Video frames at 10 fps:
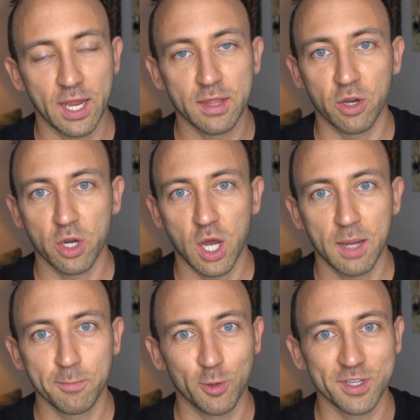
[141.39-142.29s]
And our
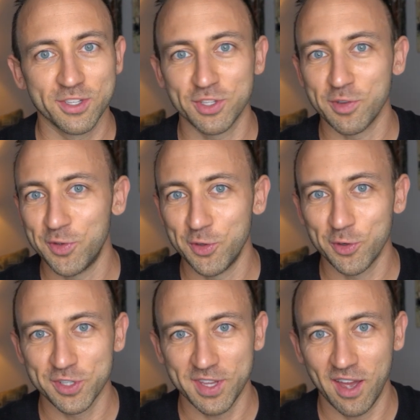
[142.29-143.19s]
comp was just a few
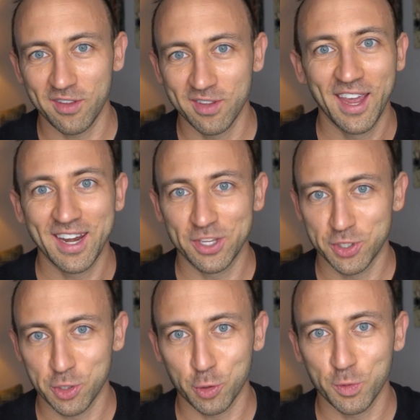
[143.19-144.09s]
doors down and had
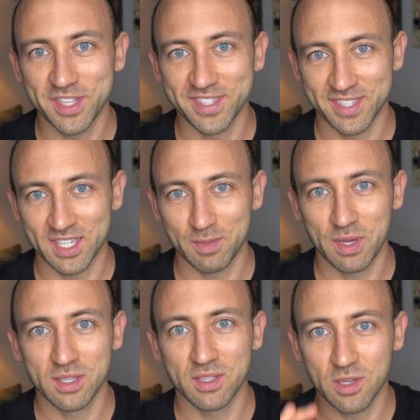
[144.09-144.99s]
sold within 6
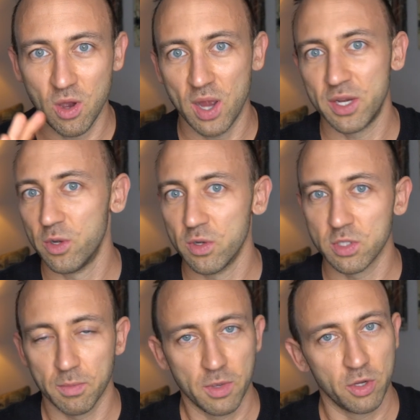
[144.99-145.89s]
months. So I knew it
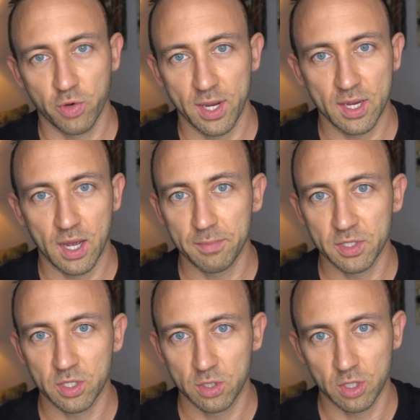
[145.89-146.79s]
was a great comp
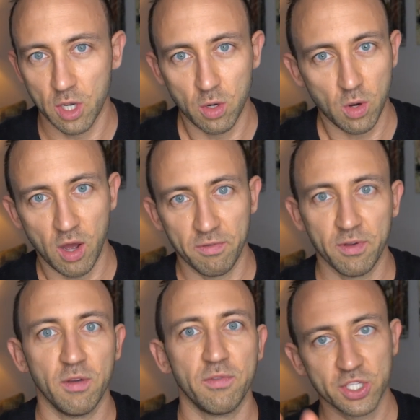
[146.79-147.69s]
to go off of.